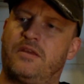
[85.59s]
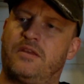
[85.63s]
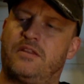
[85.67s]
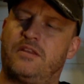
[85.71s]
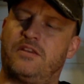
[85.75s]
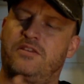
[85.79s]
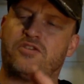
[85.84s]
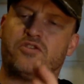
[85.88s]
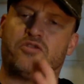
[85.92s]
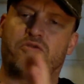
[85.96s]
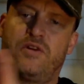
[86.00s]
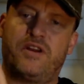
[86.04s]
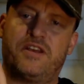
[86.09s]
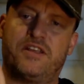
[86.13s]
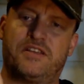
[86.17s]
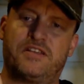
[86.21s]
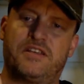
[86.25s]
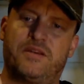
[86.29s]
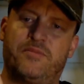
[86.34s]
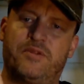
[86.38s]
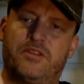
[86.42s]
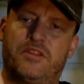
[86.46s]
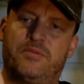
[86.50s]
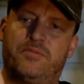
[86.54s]
There's already
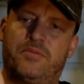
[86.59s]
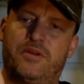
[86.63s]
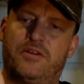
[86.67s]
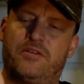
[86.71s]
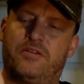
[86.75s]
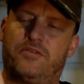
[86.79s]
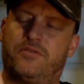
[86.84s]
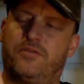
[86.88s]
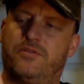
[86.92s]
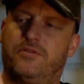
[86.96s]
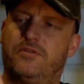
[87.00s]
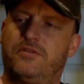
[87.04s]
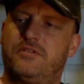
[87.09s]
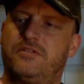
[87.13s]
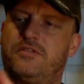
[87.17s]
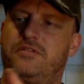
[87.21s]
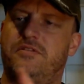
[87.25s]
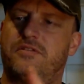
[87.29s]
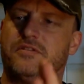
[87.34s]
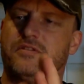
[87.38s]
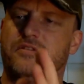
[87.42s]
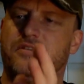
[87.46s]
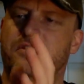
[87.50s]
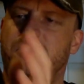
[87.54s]
some in the beer, of course,
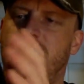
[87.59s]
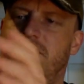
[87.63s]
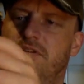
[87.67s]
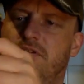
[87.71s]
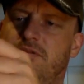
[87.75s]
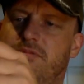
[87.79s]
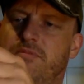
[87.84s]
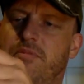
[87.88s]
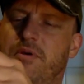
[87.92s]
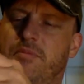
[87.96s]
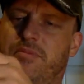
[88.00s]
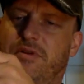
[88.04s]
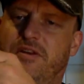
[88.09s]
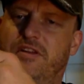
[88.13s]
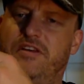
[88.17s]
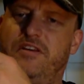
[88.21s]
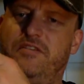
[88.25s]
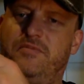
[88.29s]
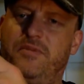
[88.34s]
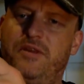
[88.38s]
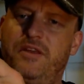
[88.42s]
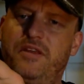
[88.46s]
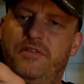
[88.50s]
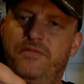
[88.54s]
but
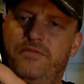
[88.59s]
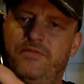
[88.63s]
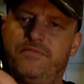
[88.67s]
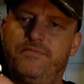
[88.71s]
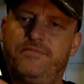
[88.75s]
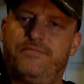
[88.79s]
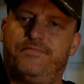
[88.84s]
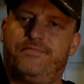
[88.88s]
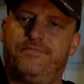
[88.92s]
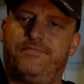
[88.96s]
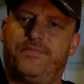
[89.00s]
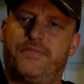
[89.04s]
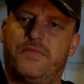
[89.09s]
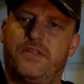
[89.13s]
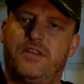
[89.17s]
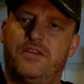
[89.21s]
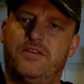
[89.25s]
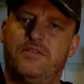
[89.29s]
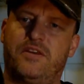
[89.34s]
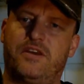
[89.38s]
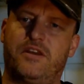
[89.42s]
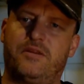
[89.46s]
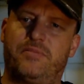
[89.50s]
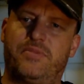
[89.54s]
believe me,
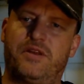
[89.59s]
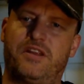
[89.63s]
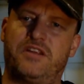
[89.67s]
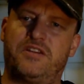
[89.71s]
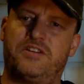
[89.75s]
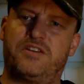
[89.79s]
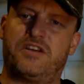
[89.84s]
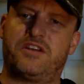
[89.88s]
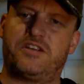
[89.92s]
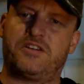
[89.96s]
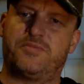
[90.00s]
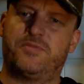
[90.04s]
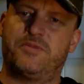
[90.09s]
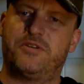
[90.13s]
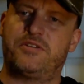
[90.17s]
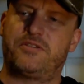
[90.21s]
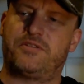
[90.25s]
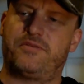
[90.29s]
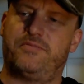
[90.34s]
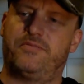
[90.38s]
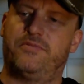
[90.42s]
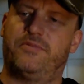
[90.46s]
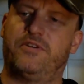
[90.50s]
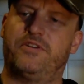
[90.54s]
you'll get a better judgment
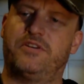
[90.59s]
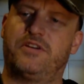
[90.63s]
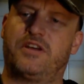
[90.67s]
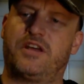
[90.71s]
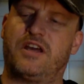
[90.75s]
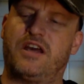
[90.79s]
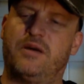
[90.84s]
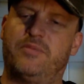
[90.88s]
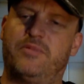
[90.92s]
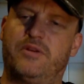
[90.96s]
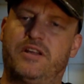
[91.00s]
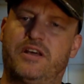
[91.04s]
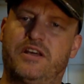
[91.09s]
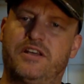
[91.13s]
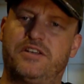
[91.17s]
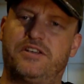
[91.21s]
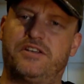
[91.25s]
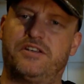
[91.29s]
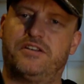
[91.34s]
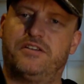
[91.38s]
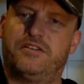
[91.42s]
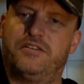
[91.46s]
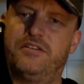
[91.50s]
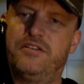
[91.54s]
on your
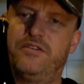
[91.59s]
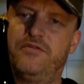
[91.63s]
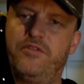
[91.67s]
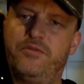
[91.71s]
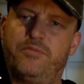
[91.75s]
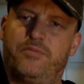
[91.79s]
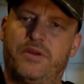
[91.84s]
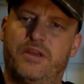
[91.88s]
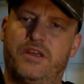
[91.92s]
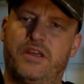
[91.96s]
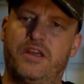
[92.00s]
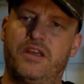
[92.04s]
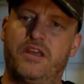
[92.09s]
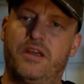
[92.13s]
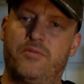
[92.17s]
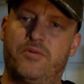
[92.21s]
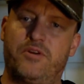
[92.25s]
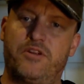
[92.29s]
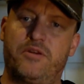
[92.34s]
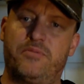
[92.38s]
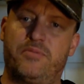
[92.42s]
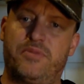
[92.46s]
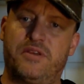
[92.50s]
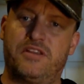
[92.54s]
carbonation of your beer and
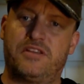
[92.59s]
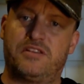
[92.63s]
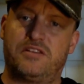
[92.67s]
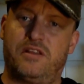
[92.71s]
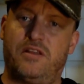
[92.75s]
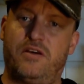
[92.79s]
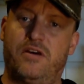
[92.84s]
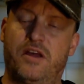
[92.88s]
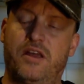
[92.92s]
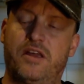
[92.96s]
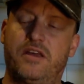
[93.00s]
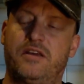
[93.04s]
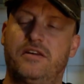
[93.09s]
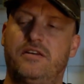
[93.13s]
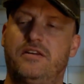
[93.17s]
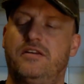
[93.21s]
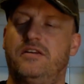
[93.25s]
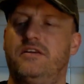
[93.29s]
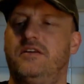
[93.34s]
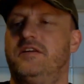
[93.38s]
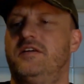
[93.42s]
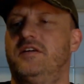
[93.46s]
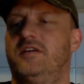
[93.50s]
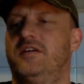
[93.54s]
what your beer's like
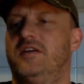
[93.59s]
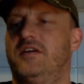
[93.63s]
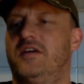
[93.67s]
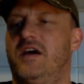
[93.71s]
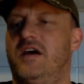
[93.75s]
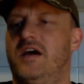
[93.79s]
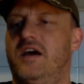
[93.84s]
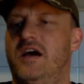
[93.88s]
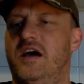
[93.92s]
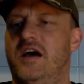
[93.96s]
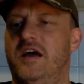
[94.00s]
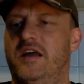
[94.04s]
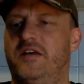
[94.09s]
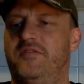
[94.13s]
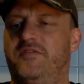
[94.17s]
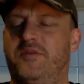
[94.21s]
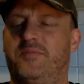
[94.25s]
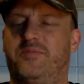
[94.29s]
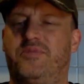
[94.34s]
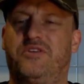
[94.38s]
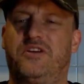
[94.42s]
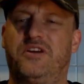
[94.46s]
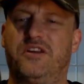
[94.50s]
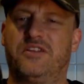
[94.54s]
if you
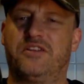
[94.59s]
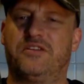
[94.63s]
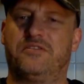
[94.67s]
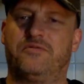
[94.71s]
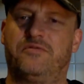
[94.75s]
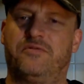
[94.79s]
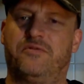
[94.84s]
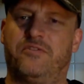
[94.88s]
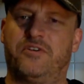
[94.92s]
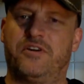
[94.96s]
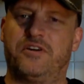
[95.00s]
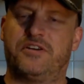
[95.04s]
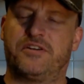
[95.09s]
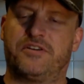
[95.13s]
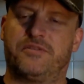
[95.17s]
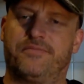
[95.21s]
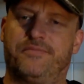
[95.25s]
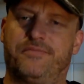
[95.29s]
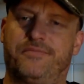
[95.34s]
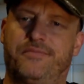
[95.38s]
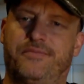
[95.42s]
put it in the fridge.